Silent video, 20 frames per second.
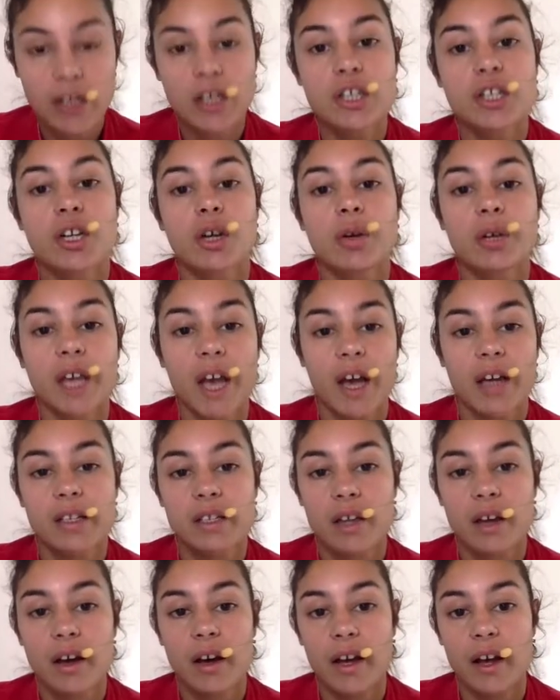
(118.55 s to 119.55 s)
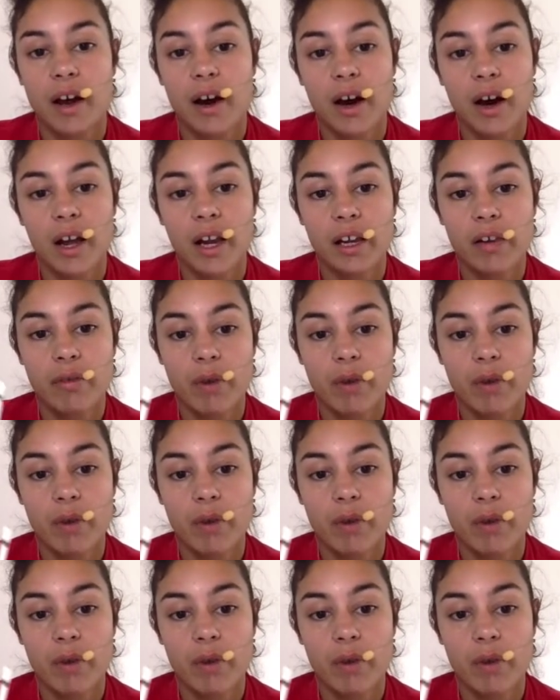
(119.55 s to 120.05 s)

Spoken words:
So yes, I highly